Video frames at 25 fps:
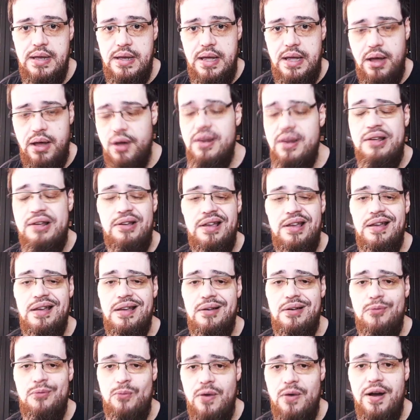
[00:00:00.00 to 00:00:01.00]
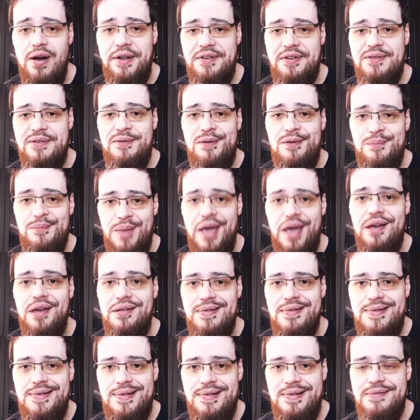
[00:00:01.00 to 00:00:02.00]
Only white
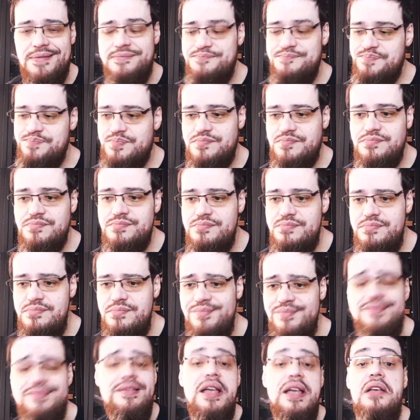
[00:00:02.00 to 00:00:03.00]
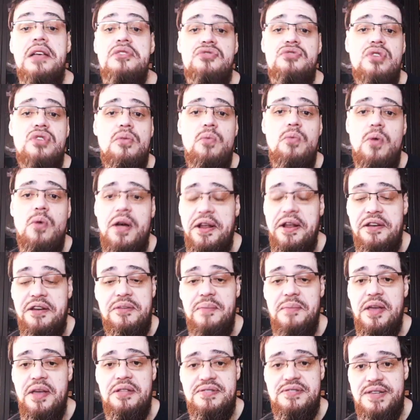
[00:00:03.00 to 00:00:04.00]
males. There's some white
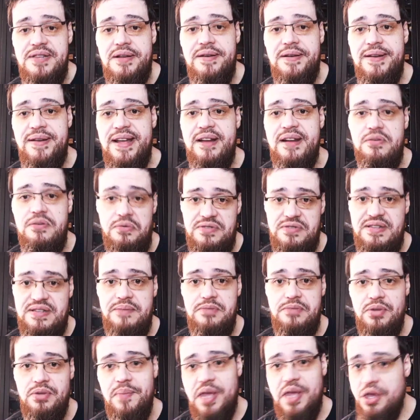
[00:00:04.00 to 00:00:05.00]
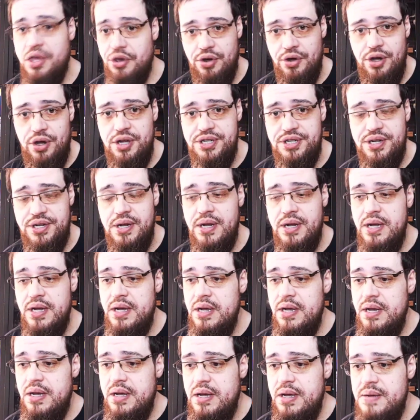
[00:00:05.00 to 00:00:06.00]
males here and there who seem to be good.
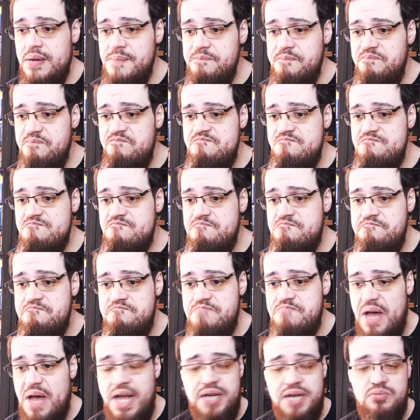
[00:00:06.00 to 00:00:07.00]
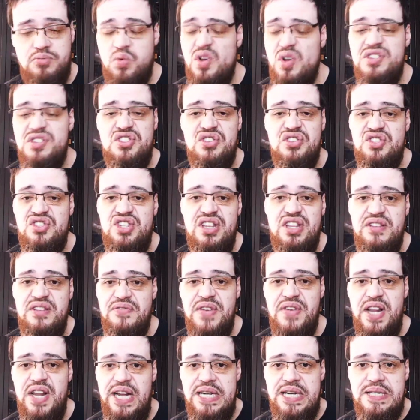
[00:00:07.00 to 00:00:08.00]
But once you see the
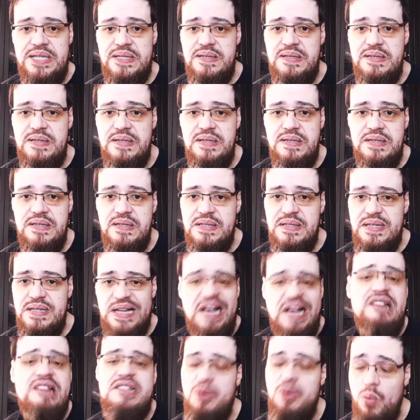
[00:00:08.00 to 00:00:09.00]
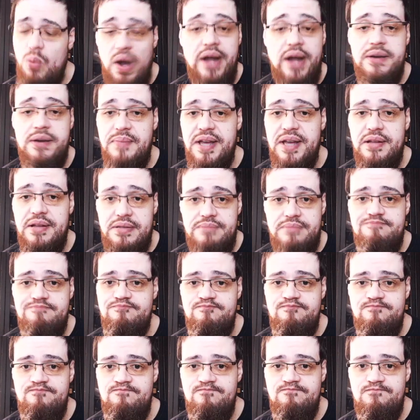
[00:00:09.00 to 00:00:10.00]
villain, it's a white male.
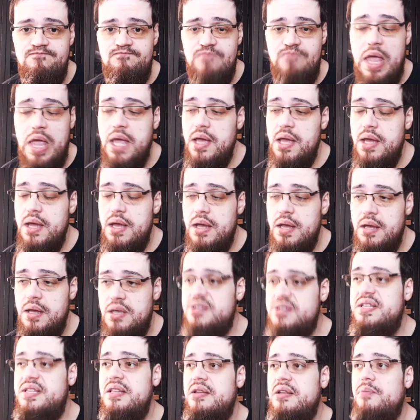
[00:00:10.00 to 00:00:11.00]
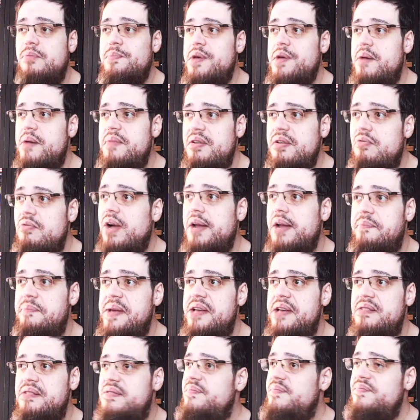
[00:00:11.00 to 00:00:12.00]
You see the upcoming white
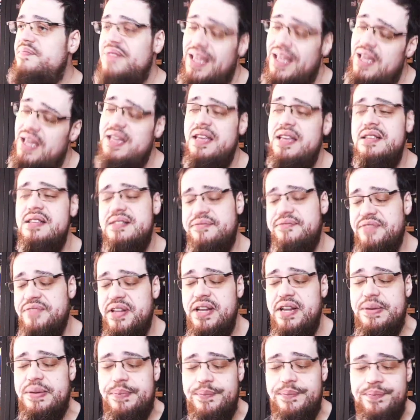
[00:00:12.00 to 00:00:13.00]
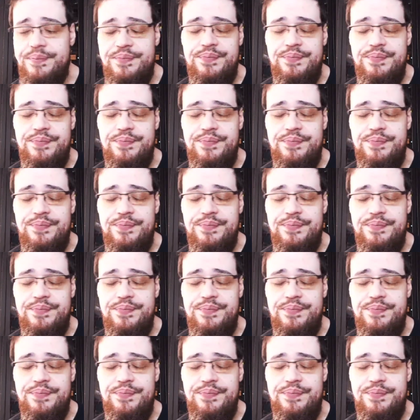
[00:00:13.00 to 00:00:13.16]
male? Yeah, he's a villain.